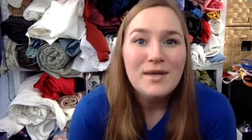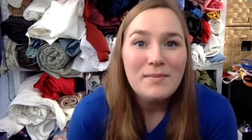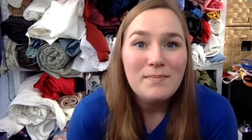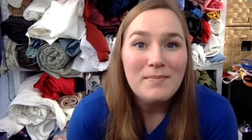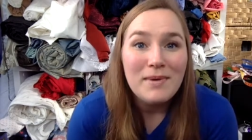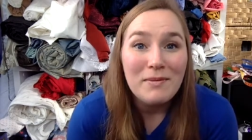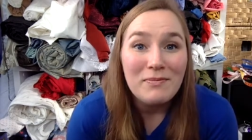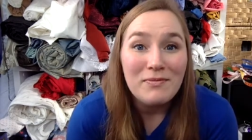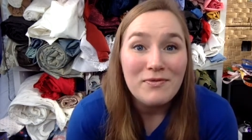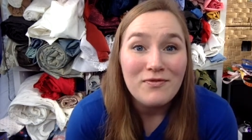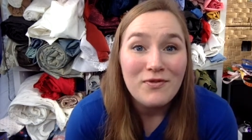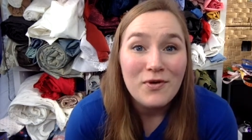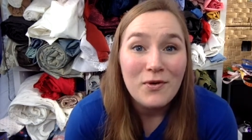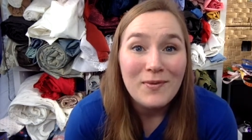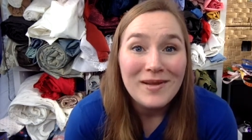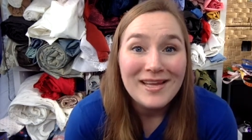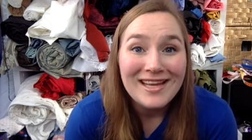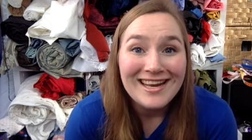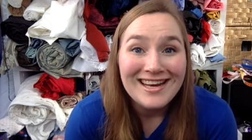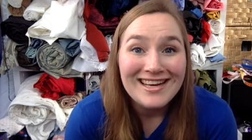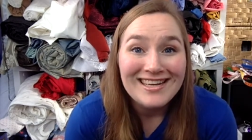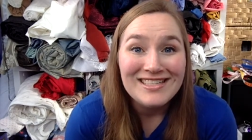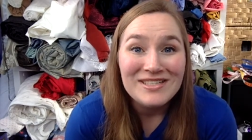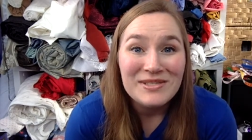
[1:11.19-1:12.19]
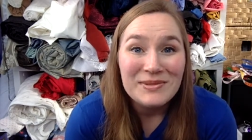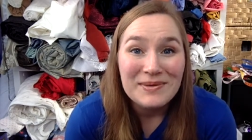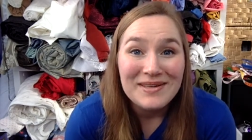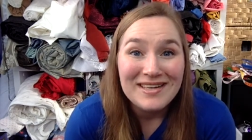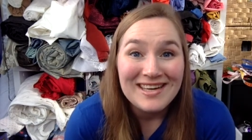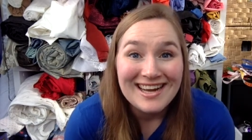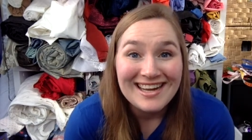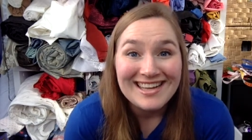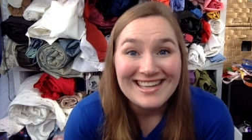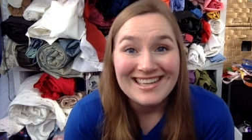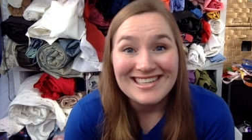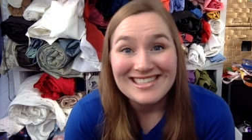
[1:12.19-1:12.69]
But before we get into it,
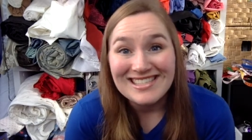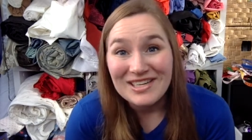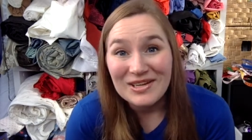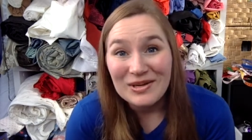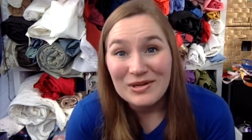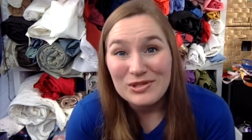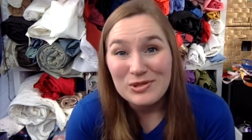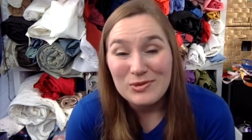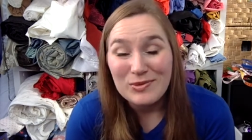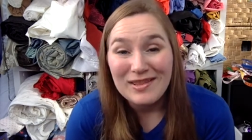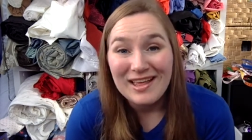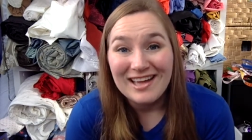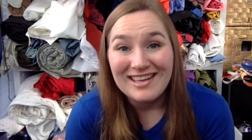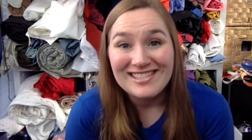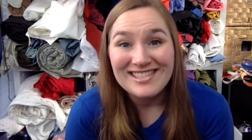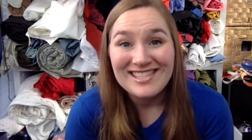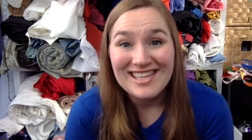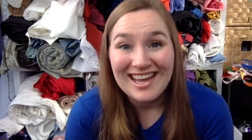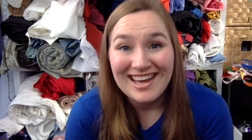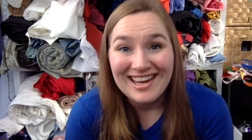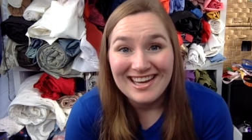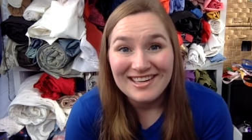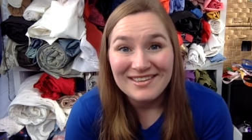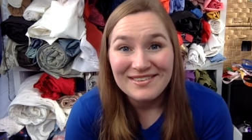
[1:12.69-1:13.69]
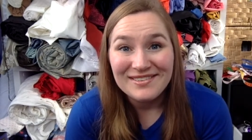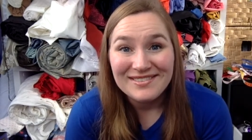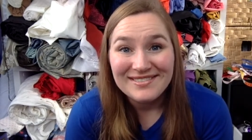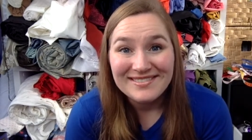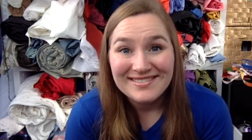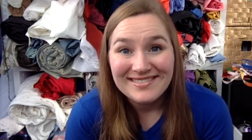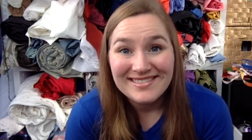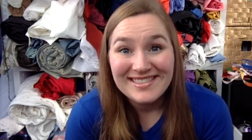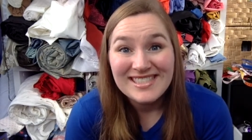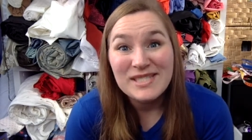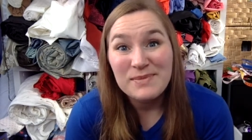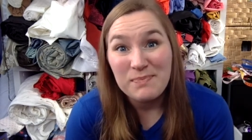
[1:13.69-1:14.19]
I guess it goes without saying,
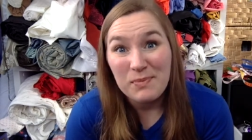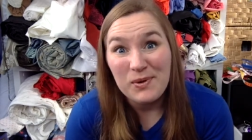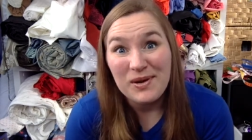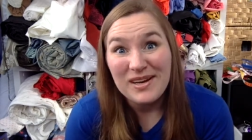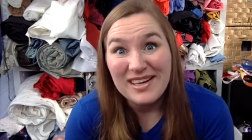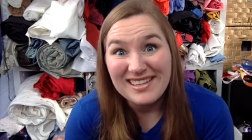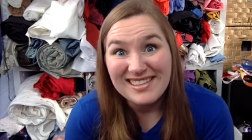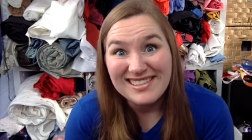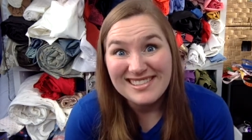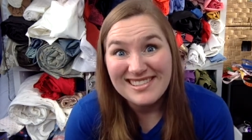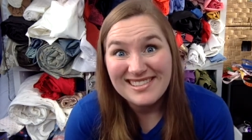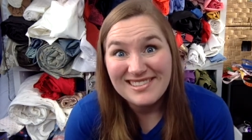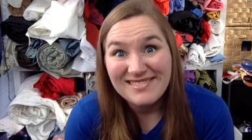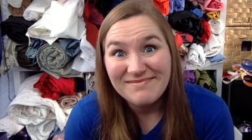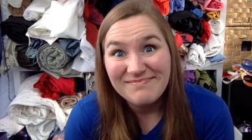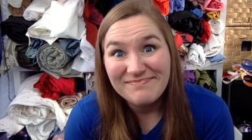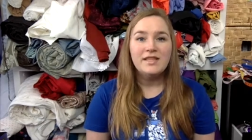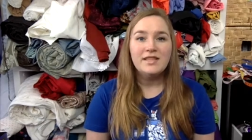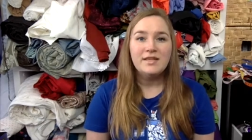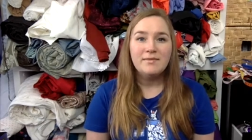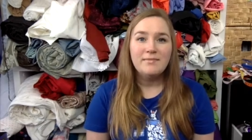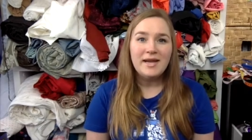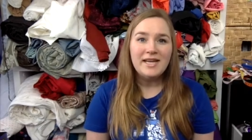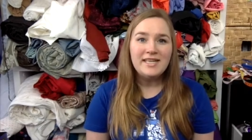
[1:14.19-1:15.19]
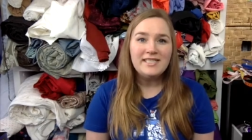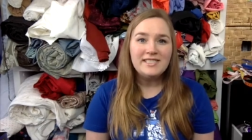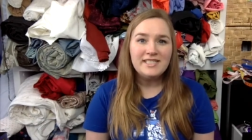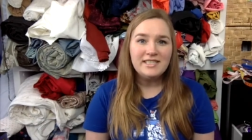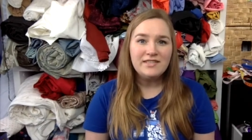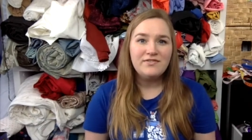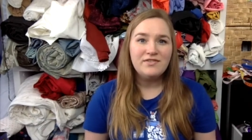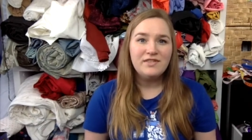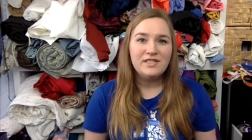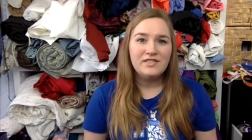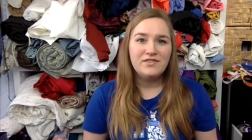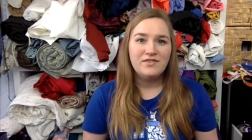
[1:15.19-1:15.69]
spoilers. The main
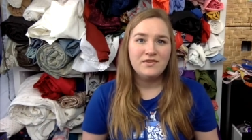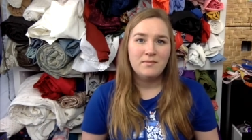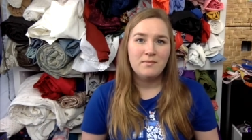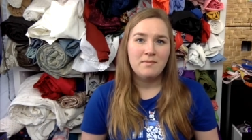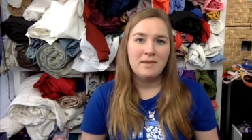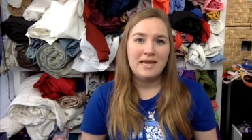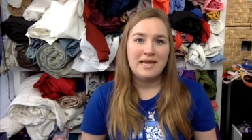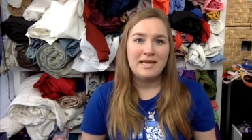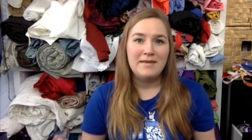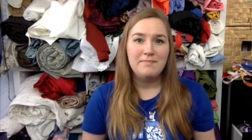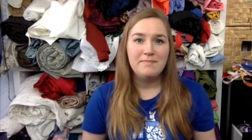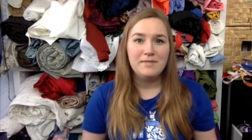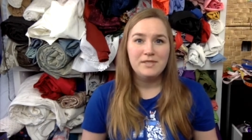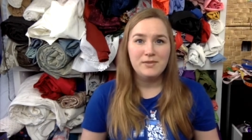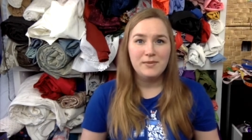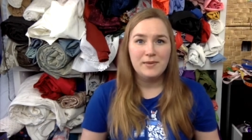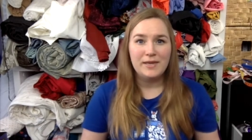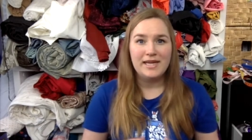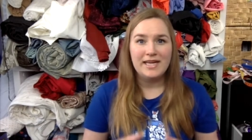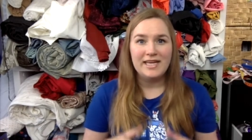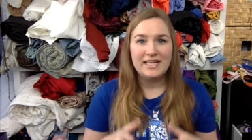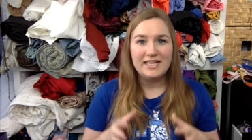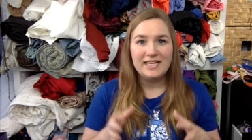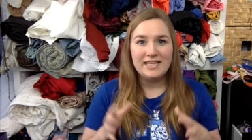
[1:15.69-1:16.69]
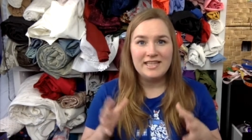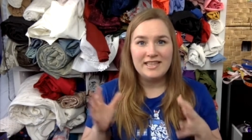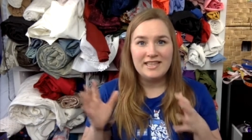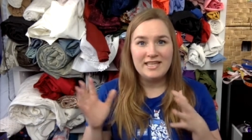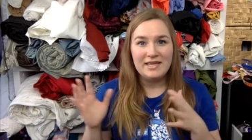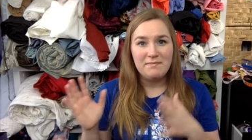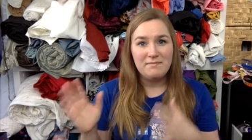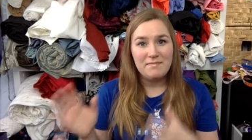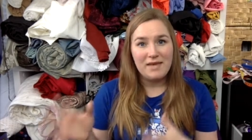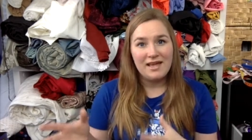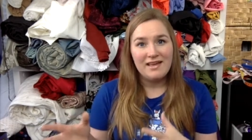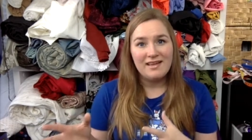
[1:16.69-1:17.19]
difference for me between
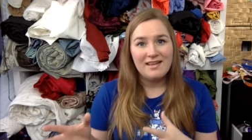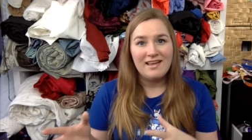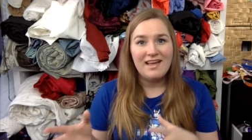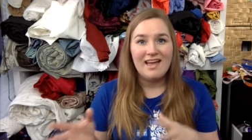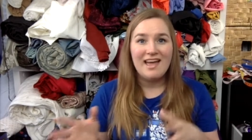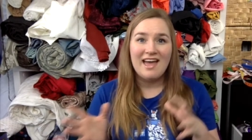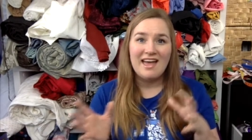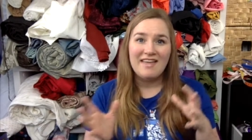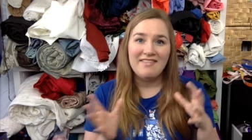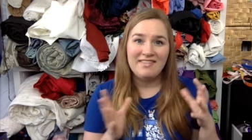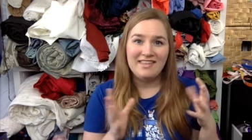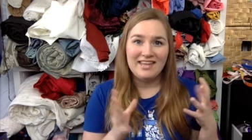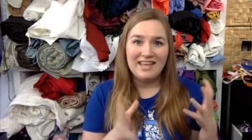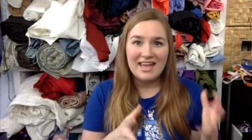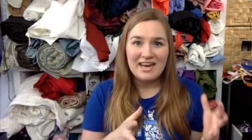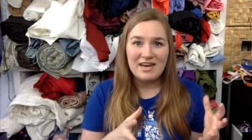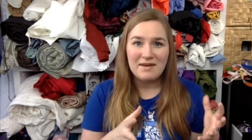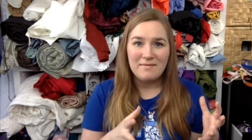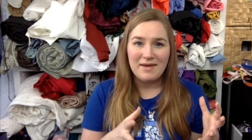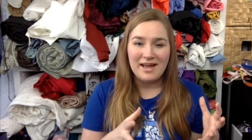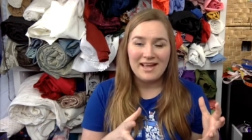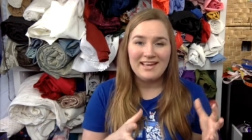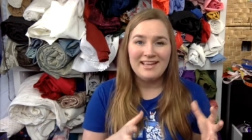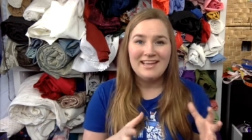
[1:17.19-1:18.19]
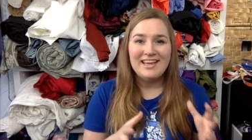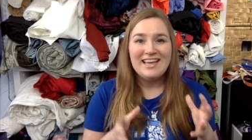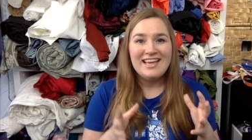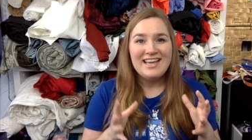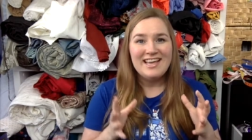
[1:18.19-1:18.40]
the manga and the anime